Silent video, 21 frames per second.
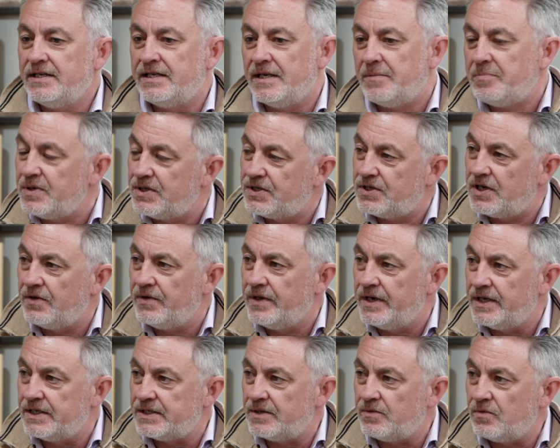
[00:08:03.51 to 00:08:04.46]
dip your toe
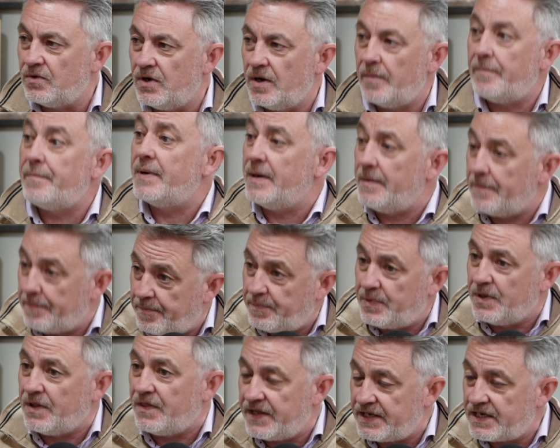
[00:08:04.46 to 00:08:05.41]
in as it were
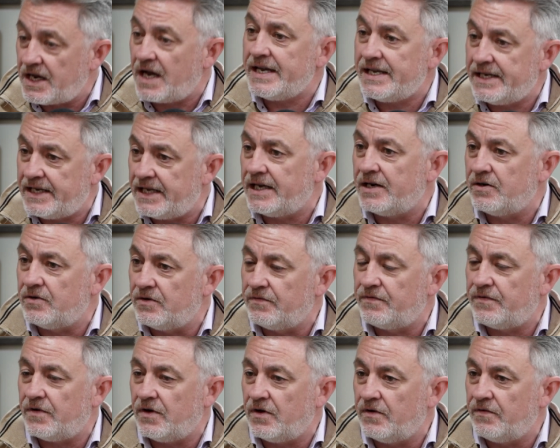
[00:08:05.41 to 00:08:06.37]
but but this idea of